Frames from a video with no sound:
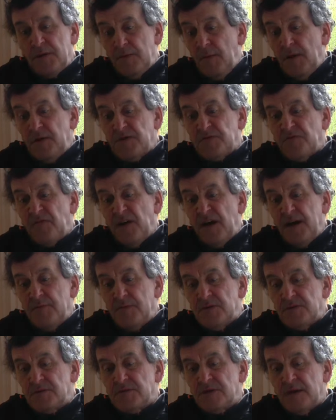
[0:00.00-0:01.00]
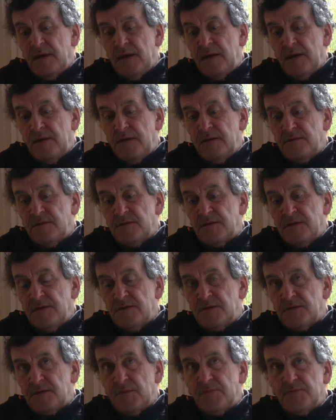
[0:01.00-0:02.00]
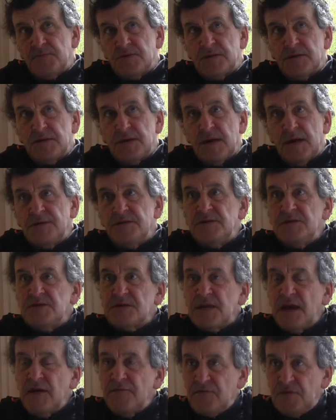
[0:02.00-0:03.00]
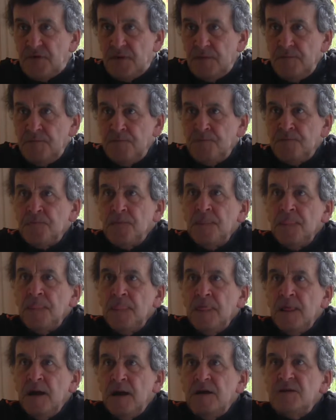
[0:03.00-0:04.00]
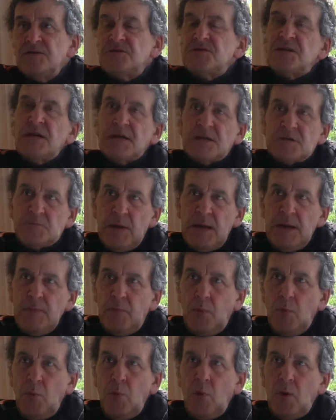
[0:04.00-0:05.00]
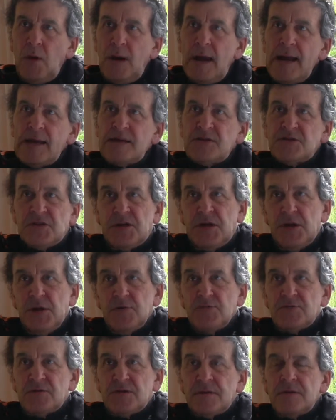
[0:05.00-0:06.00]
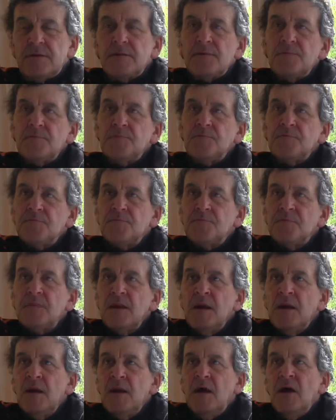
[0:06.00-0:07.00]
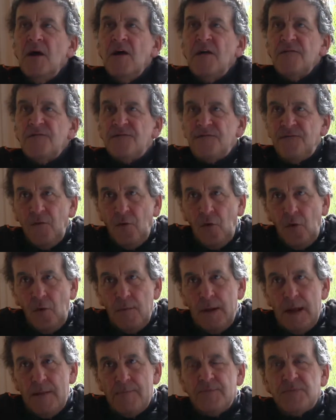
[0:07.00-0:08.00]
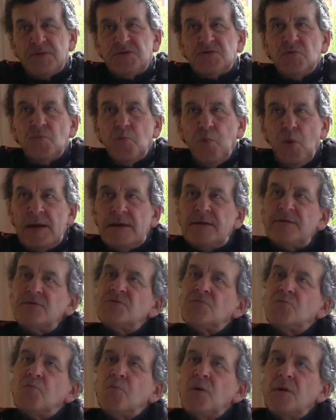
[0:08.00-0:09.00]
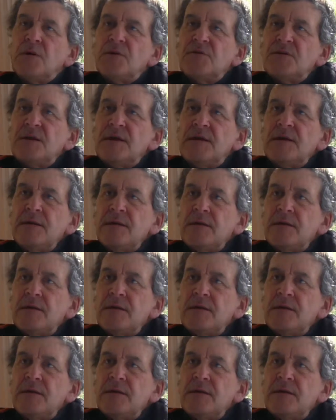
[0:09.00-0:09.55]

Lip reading: the most famous is in 1787, 6 people were executed, 4 members of which were the